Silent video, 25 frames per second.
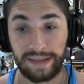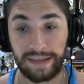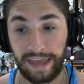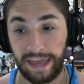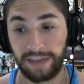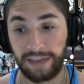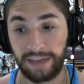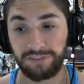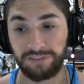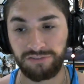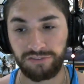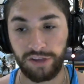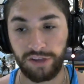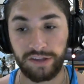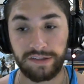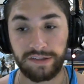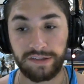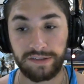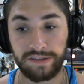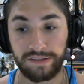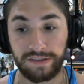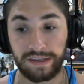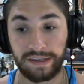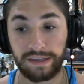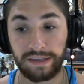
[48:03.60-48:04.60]
Esh
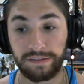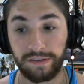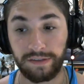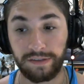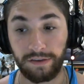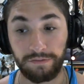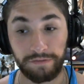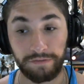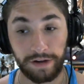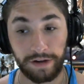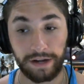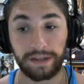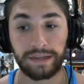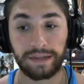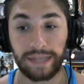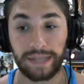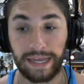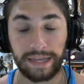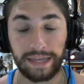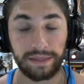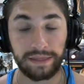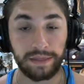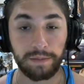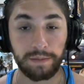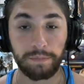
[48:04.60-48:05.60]
doesn't see until very
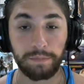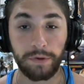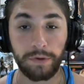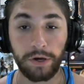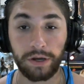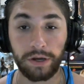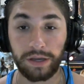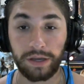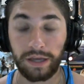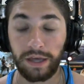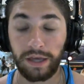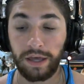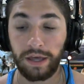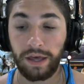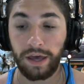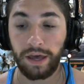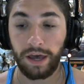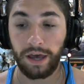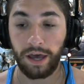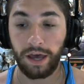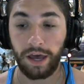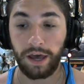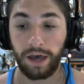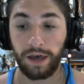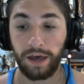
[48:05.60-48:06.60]
late in the book.
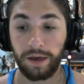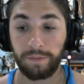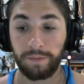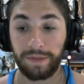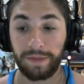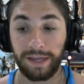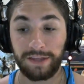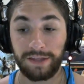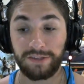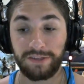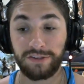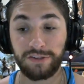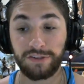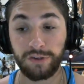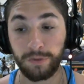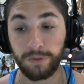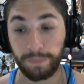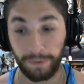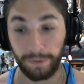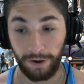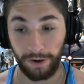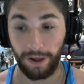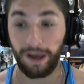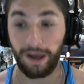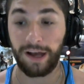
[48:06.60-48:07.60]
It's
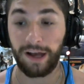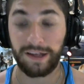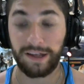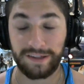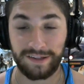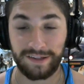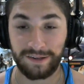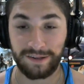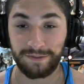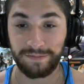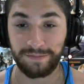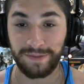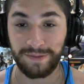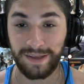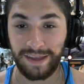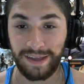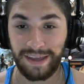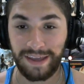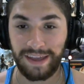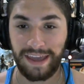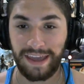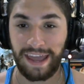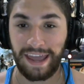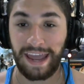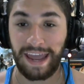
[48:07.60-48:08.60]
super awesome.
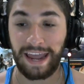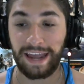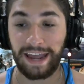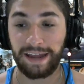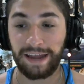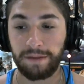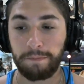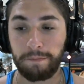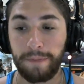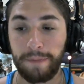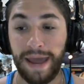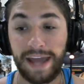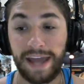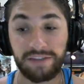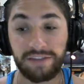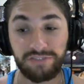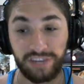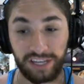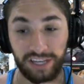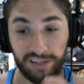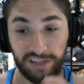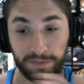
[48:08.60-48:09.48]
And magic is